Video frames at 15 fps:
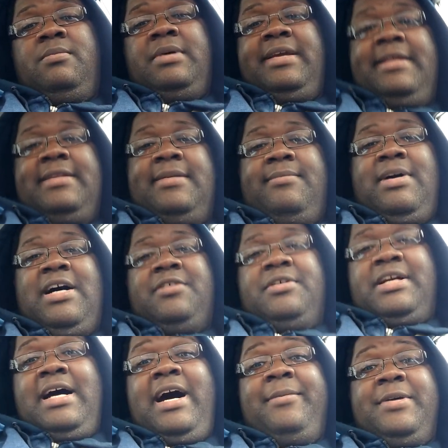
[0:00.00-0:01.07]
in the modern
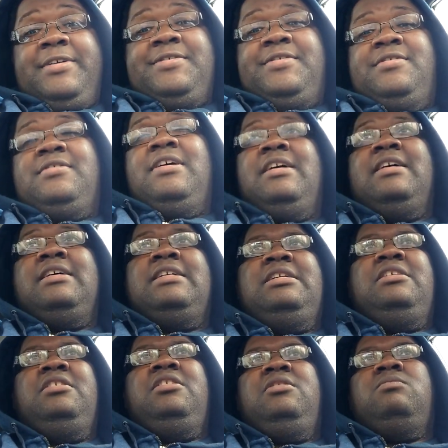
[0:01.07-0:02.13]
comics.
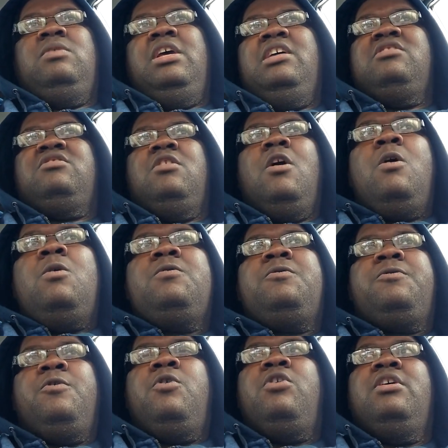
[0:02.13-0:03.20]
He is known
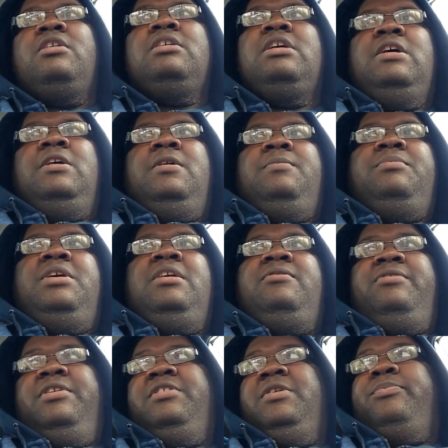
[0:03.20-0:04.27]
for being
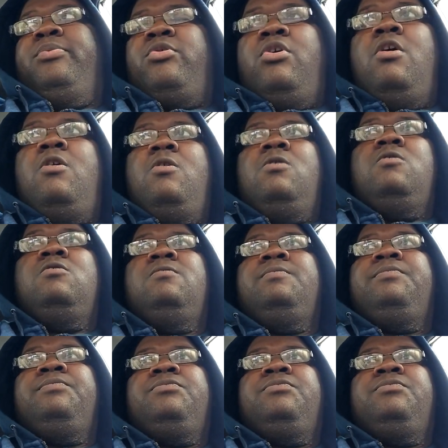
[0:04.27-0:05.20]
very pro,